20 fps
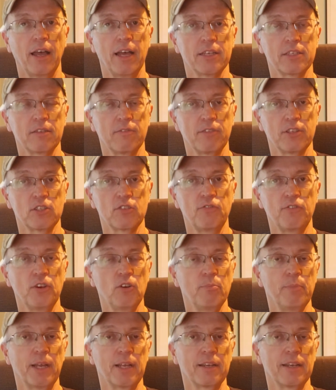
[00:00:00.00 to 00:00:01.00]
as of this
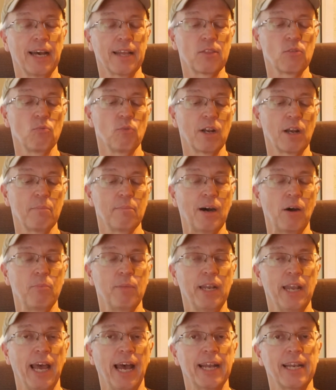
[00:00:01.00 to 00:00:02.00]
filming, not the one up Mount
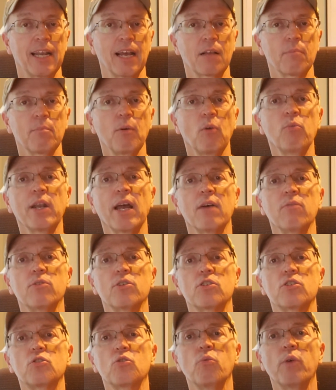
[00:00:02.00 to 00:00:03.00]
Monadnock, but when I
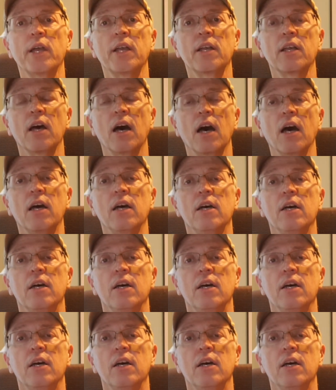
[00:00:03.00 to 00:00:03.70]
was doing a